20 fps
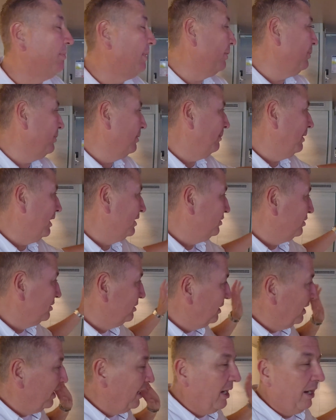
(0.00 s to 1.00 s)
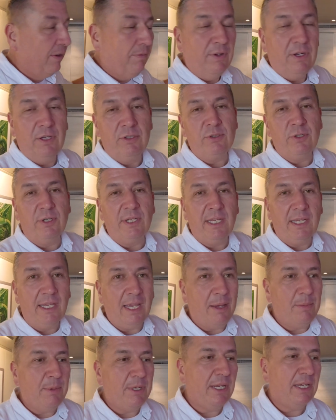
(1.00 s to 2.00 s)
I would imagine every adjoining
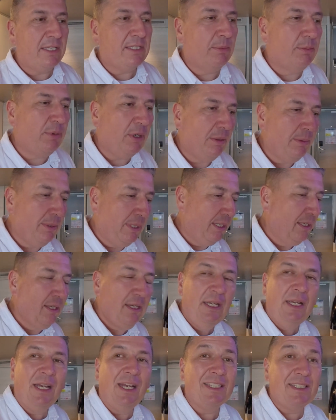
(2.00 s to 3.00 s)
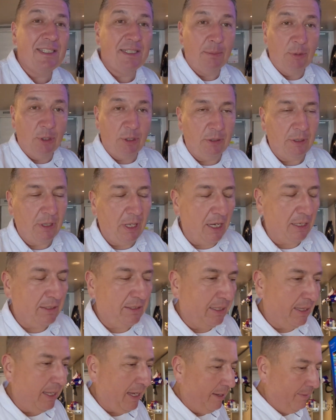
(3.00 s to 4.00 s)
cabin has probably a similar lock
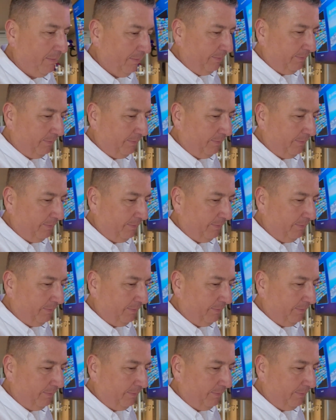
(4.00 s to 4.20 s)
to that.